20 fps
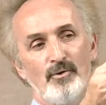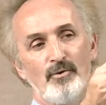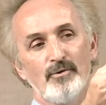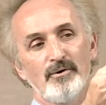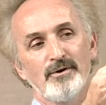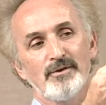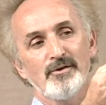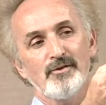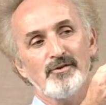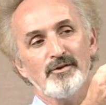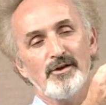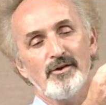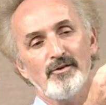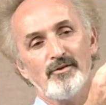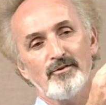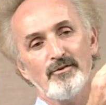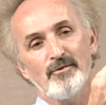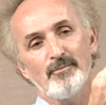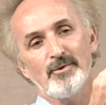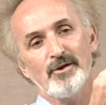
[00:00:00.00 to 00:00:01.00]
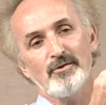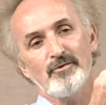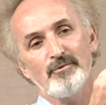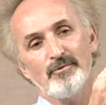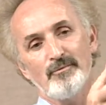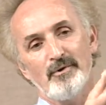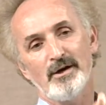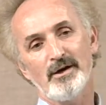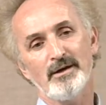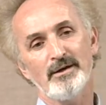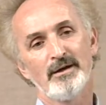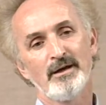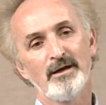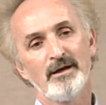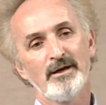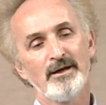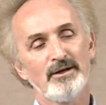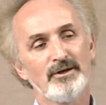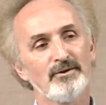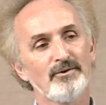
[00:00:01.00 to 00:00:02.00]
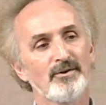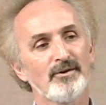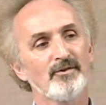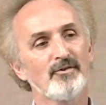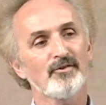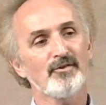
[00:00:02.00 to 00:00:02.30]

or in this case to the measuring rod, you can